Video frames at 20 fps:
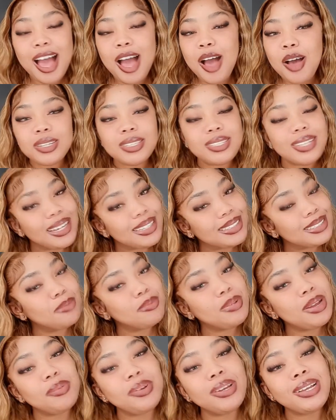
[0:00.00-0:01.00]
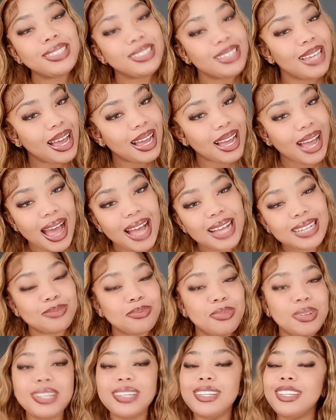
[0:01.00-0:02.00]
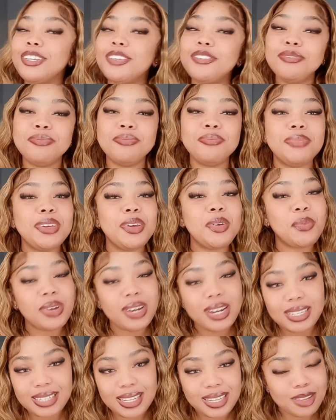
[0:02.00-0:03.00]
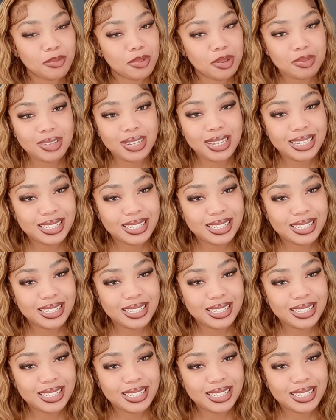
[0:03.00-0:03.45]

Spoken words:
I was like, the baby is here, guys. Believe me when I say the baby